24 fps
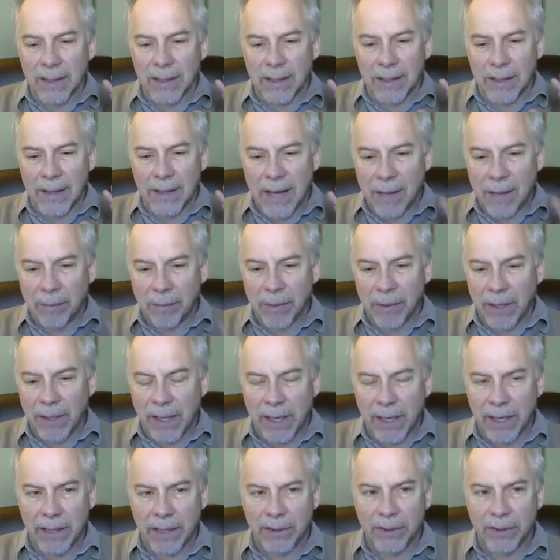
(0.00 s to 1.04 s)
an
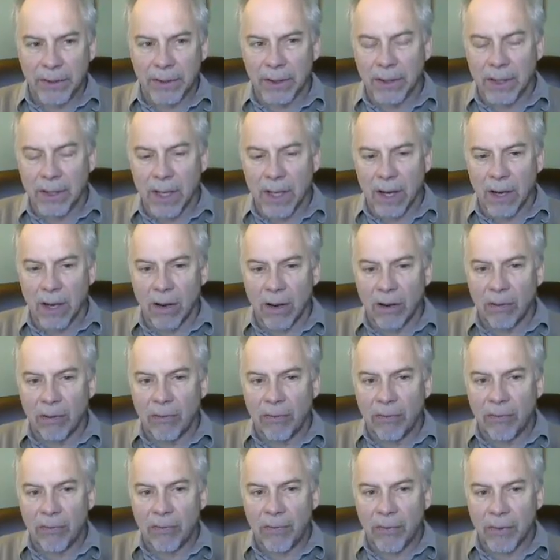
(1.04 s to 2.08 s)
application
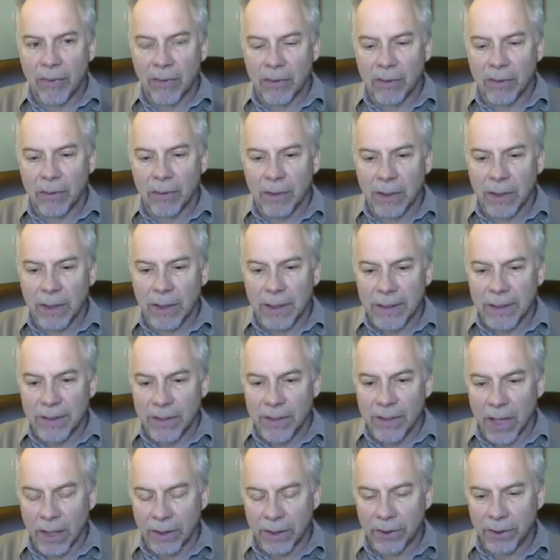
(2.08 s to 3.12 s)
of
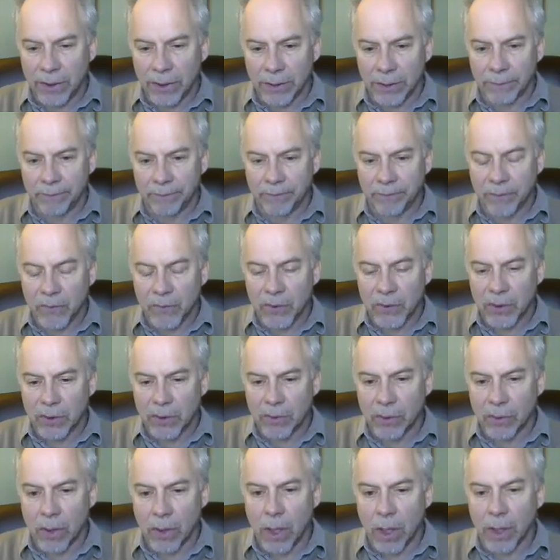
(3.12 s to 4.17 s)
induction,
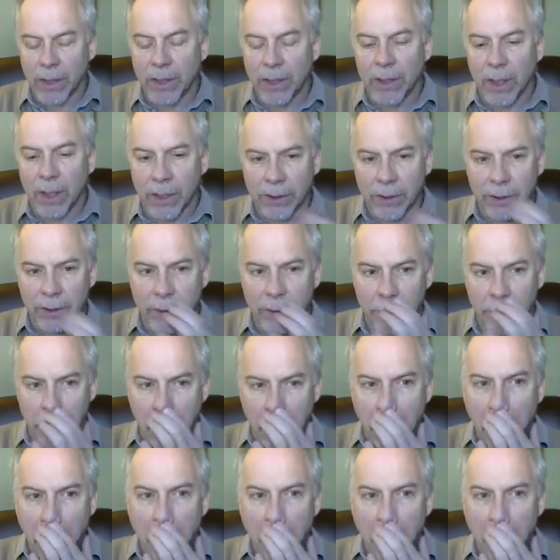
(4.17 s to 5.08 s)
strong induction,